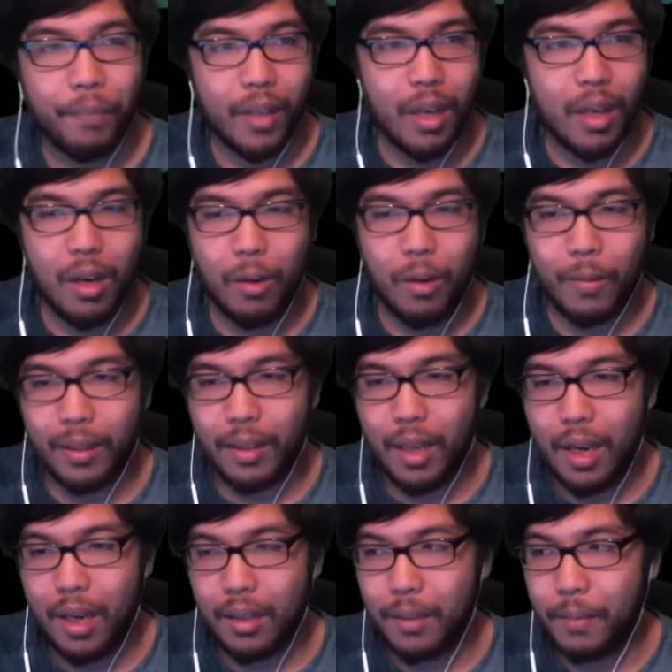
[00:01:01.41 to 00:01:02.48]
Oh my
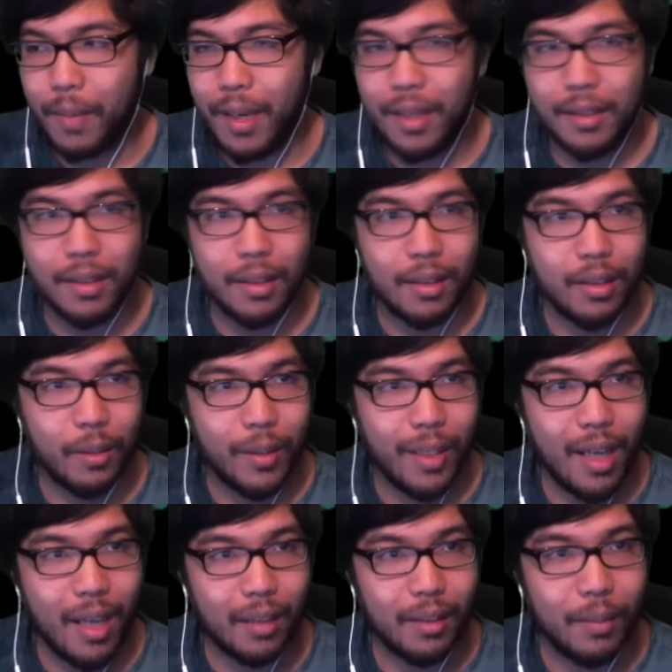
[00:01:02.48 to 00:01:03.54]
god, amazing. So we
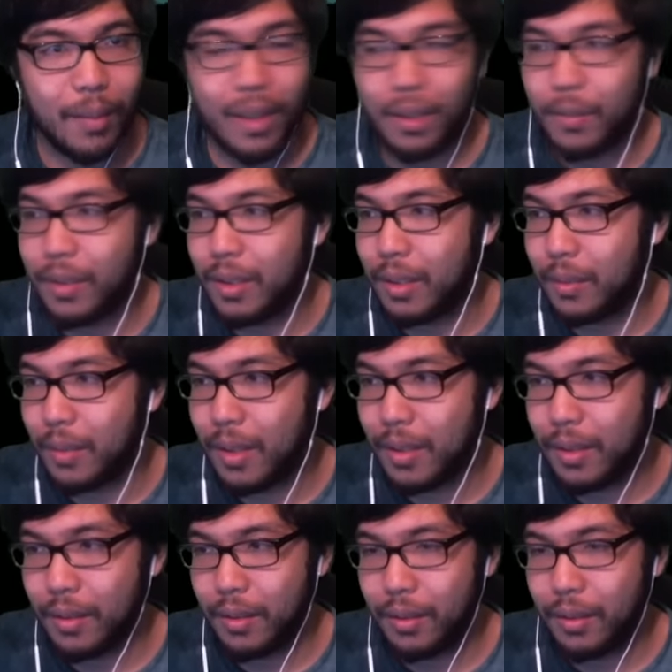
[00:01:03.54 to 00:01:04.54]
got the Panda Regeneration.